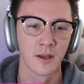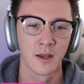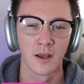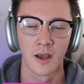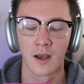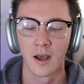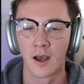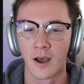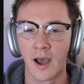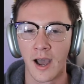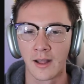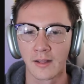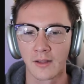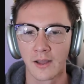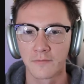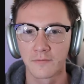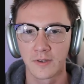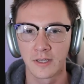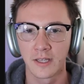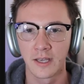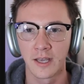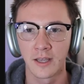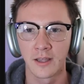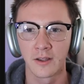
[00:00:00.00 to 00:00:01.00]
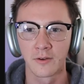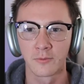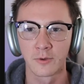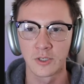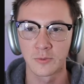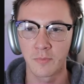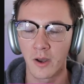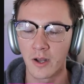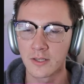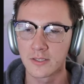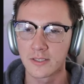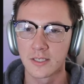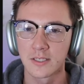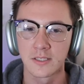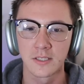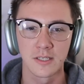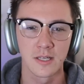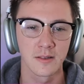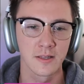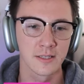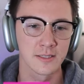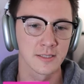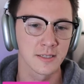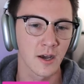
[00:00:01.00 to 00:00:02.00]
I love to get responses to
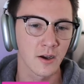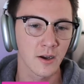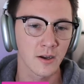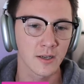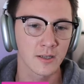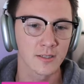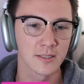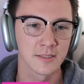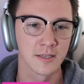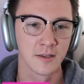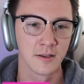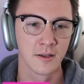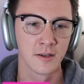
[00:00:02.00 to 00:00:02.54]
these talks,